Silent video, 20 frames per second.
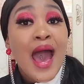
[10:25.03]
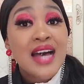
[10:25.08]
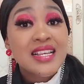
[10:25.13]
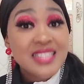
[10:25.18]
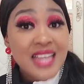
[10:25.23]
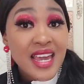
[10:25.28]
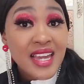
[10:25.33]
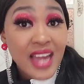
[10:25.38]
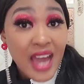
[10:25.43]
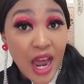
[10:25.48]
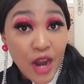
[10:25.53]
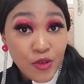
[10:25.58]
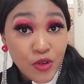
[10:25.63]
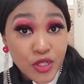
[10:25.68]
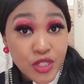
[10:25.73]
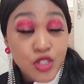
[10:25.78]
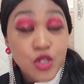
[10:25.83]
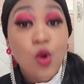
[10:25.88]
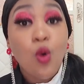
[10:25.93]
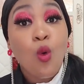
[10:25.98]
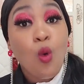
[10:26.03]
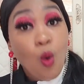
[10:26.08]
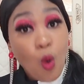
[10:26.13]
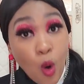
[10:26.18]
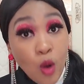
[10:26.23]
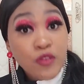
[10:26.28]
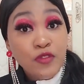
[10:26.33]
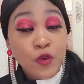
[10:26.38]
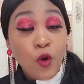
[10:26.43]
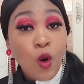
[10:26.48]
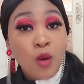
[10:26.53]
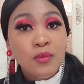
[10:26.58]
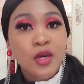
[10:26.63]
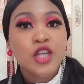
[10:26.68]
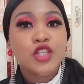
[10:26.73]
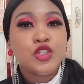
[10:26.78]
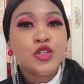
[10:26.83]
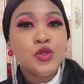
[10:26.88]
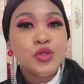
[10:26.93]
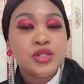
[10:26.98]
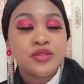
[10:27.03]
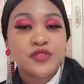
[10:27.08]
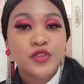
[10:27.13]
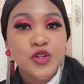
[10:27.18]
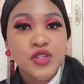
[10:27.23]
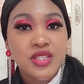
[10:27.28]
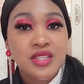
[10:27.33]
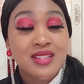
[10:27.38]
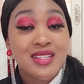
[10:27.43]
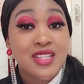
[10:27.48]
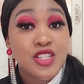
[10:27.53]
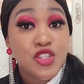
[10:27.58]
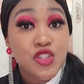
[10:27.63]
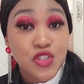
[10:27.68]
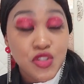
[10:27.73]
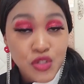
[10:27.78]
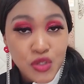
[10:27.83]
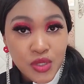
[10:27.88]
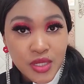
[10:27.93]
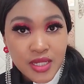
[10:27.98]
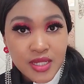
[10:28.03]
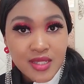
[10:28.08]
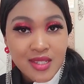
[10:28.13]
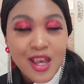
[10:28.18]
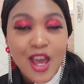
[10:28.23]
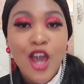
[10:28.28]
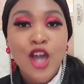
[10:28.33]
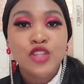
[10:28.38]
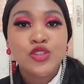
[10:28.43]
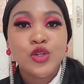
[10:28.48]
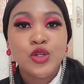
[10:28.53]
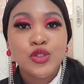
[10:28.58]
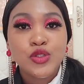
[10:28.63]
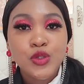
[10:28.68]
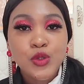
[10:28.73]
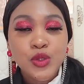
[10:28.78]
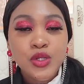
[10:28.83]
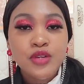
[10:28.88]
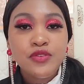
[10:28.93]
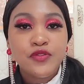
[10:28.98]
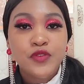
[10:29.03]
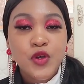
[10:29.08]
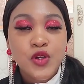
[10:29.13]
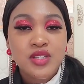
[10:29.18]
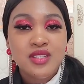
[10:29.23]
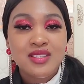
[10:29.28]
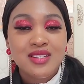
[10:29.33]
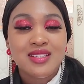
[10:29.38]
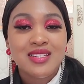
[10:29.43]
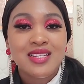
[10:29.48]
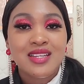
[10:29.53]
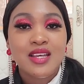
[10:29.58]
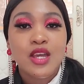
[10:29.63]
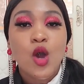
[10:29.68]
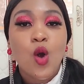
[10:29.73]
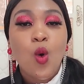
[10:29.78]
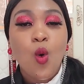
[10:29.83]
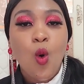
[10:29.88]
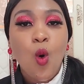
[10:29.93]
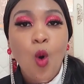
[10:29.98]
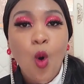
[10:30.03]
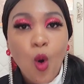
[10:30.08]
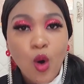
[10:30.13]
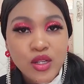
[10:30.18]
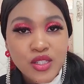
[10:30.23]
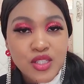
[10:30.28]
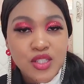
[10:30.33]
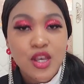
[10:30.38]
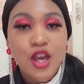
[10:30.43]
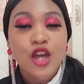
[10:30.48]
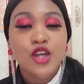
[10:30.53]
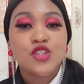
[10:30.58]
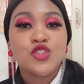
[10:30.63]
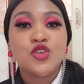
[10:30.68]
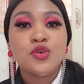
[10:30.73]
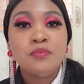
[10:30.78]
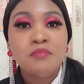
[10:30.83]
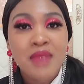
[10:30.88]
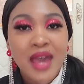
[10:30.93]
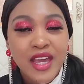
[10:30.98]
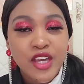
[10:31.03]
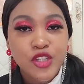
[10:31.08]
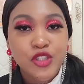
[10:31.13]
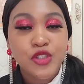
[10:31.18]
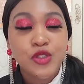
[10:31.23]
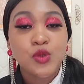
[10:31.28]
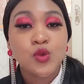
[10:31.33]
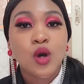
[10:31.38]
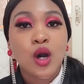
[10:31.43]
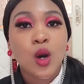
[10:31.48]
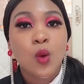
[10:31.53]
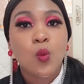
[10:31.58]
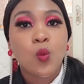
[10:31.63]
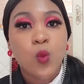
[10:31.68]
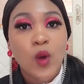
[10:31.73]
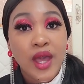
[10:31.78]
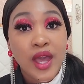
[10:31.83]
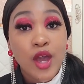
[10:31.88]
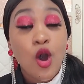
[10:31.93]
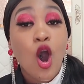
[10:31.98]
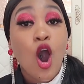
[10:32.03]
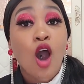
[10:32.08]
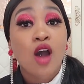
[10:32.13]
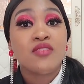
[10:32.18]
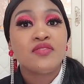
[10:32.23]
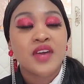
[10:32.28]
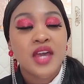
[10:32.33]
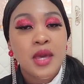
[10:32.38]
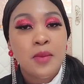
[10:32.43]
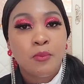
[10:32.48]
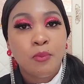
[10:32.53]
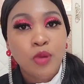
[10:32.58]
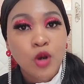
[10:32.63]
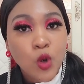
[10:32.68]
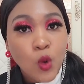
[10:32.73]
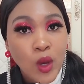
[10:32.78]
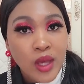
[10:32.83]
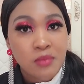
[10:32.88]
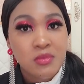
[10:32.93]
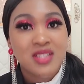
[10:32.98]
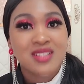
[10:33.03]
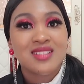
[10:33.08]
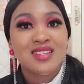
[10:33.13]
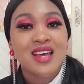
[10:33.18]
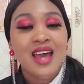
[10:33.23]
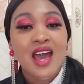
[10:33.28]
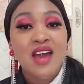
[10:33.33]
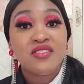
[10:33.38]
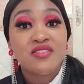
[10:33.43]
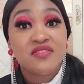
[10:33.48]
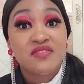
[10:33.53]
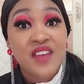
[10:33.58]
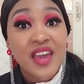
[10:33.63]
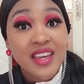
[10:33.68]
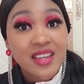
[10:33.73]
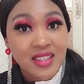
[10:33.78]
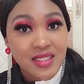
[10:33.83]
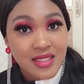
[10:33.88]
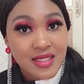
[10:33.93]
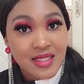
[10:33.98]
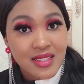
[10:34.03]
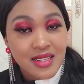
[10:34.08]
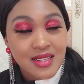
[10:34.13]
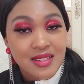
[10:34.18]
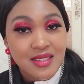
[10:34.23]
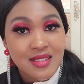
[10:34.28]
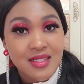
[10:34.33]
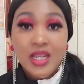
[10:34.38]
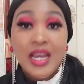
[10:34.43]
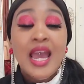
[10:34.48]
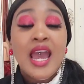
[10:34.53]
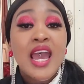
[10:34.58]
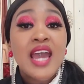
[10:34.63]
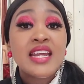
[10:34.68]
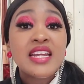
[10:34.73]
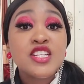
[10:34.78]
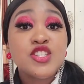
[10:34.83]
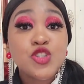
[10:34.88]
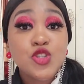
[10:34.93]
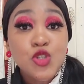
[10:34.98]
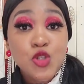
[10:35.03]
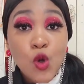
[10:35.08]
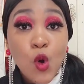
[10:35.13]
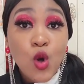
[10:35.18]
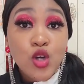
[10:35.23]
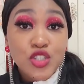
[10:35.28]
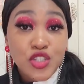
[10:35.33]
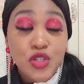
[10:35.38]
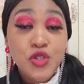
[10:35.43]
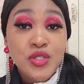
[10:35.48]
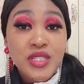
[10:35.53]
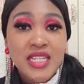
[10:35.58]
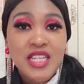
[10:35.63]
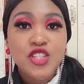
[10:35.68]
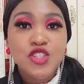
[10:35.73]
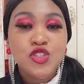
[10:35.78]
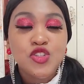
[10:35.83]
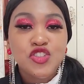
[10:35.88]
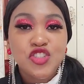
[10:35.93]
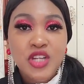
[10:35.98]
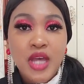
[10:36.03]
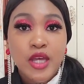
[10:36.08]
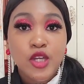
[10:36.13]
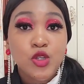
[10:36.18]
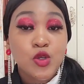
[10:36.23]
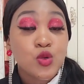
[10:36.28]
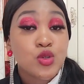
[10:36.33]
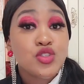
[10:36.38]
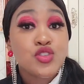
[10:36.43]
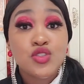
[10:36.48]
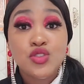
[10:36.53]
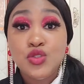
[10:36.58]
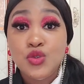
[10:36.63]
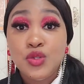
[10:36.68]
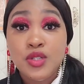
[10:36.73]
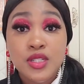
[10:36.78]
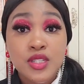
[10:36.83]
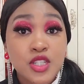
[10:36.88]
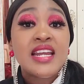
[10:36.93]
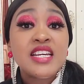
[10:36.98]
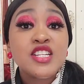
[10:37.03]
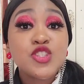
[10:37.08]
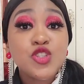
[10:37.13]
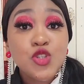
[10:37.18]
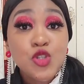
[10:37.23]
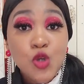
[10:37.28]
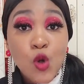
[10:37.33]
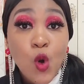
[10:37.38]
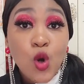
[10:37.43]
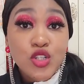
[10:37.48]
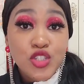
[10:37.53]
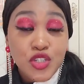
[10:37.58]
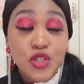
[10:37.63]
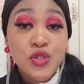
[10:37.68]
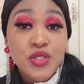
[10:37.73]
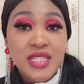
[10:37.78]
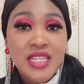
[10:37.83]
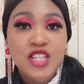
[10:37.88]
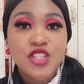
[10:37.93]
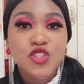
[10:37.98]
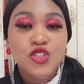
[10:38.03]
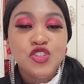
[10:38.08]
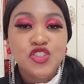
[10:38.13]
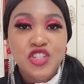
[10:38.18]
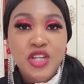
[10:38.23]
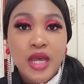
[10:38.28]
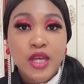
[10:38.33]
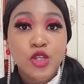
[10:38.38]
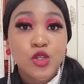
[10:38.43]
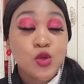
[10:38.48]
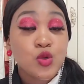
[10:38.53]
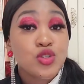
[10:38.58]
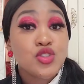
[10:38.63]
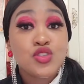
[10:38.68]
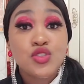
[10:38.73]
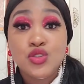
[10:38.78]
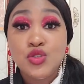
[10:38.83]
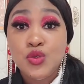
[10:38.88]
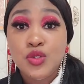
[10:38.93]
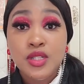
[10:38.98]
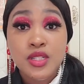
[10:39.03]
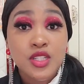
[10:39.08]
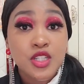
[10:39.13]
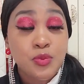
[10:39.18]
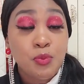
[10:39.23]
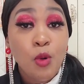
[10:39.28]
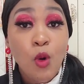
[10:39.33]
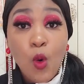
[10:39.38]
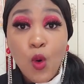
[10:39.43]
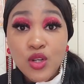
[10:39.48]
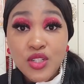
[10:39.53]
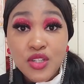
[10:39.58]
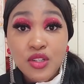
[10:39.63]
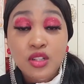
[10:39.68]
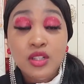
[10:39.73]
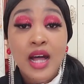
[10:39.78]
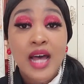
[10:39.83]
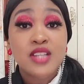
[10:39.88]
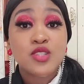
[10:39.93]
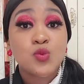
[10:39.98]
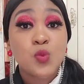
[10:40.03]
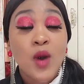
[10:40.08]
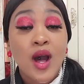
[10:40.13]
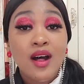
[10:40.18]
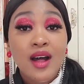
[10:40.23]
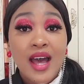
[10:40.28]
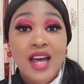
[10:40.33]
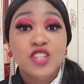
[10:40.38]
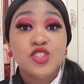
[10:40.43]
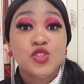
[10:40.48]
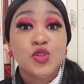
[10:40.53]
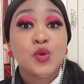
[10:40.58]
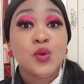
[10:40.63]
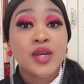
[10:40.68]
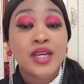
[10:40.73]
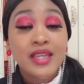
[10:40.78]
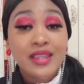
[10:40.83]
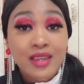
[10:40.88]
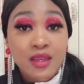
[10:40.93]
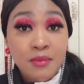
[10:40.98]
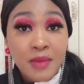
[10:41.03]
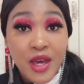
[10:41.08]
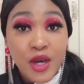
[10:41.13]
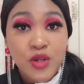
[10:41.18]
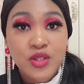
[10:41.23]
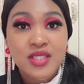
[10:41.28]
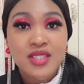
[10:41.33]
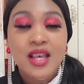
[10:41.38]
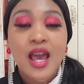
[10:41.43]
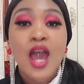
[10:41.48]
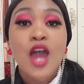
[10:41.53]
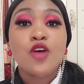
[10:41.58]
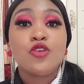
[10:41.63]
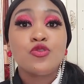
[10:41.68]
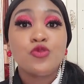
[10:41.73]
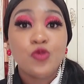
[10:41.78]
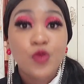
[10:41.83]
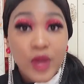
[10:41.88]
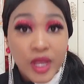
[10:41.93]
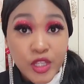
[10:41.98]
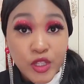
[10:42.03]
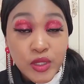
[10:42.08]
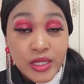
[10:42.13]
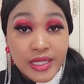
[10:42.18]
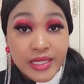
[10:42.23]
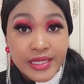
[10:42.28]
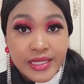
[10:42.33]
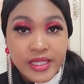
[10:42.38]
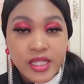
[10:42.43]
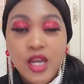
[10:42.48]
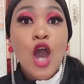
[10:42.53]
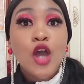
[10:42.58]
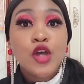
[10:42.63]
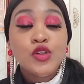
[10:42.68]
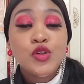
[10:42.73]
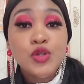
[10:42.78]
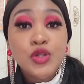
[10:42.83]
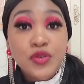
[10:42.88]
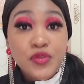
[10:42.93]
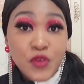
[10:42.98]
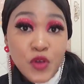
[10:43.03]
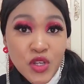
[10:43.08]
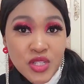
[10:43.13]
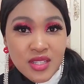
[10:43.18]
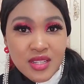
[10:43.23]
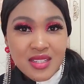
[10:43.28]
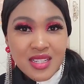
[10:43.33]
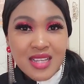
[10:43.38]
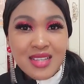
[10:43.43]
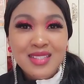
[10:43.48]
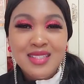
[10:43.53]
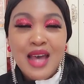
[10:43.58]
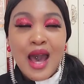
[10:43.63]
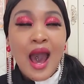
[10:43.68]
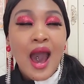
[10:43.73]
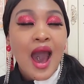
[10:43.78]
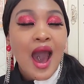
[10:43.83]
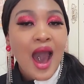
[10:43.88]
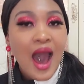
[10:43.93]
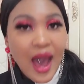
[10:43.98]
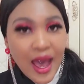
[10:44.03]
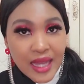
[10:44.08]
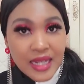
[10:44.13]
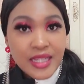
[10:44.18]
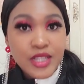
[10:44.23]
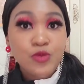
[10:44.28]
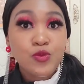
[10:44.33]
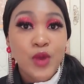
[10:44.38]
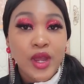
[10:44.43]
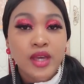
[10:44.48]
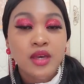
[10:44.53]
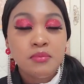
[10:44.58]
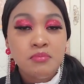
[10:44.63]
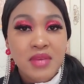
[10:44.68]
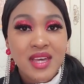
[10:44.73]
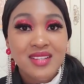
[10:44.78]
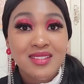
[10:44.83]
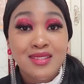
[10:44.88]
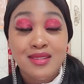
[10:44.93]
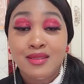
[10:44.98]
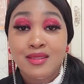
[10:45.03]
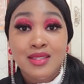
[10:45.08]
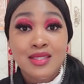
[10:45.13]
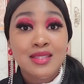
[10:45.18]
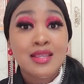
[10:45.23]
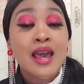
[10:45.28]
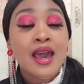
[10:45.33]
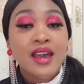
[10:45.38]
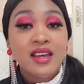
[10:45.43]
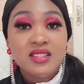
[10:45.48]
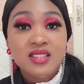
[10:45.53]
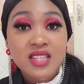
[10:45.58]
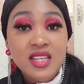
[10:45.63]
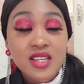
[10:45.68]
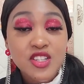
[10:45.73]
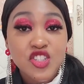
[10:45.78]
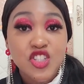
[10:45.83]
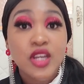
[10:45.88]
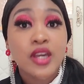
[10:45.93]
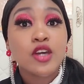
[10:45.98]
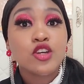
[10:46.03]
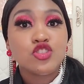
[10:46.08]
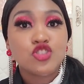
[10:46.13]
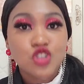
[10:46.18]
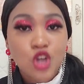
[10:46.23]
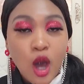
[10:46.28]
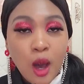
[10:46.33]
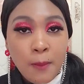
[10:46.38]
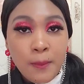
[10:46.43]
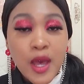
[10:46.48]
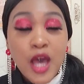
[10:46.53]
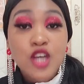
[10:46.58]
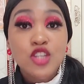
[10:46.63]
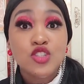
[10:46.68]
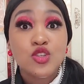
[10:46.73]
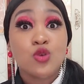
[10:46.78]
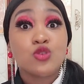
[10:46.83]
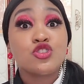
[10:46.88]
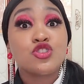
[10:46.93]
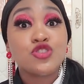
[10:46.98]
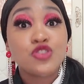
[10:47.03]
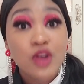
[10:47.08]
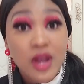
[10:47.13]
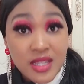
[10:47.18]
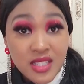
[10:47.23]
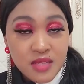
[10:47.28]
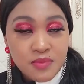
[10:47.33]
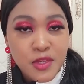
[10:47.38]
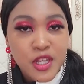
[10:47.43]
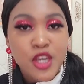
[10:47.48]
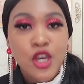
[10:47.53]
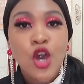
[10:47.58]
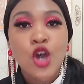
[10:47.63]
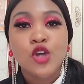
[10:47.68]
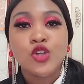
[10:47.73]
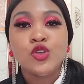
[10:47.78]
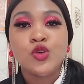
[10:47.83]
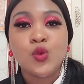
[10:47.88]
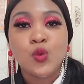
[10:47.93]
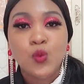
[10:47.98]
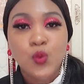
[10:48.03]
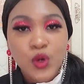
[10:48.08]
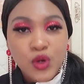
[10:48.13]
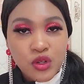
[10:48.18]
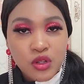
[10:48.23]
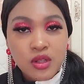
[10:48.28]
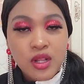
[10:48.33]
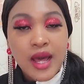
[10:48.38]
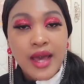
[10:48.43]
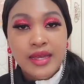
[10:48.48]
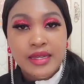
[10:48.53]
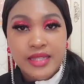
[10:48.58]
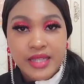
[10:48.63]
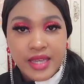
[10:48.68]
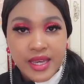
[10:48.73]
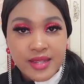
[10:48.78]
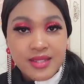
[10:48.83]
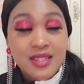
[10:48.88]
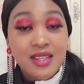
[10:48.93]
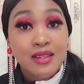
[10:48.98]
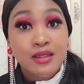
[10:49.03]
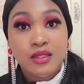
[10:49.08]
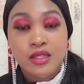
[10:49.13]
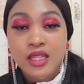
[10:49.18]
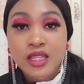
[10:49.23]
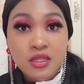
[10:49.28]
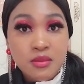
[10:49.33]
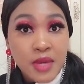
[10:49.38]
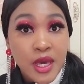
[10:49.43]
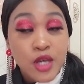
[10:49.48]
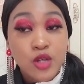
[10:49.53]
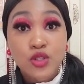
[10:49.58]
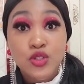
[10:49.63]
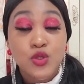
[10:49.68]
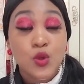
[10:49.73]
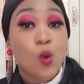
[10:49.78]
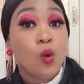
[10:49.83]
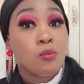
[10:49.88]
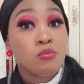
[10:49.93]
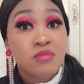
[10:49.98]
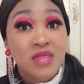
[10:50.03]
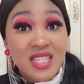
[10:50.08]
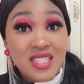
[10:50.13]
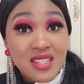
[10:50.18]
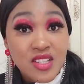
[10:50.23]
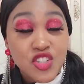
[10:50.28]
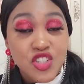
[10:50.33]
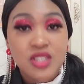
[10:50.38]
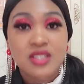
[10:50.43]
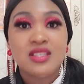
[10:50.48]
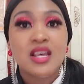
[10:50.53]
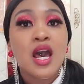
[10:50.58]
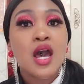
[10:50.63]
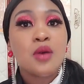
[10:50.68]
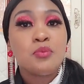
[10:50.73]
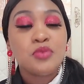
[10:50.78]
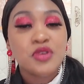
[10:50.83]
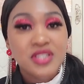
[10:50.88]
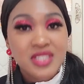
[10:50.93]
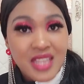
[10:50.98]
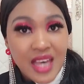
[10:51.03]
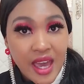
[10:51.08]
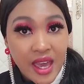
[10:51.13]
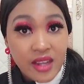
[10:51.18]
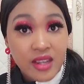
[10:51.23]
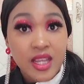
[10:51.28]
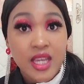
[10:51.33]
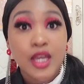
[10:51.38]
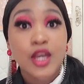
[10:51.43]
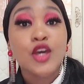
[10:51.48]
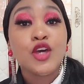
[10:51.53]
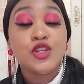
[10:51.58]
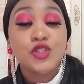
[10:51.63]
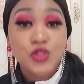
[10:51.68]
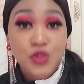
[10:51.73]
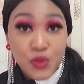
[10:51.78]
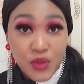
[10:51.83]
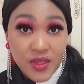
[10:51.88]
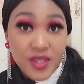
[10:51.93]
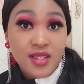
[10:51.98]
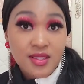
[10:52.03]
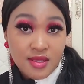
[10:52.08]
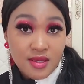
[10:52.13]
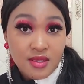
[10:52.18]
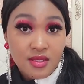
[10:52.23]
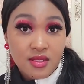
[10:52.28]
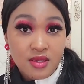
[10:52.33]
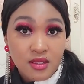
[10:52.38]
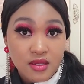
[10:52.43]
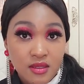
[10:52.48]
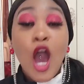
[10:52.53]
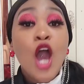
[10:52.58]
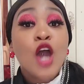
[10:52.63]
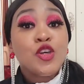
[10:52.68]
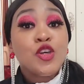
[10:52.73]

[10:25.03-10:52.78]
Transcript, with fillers: As a current or former university student, your university ought to make you aware of employment opportunities and job vacancies. It is your duty to check your student portal as well as your emails regularly. Universities highly recommend this teaching job, so trust me, you will get emails or messages pertaining to this.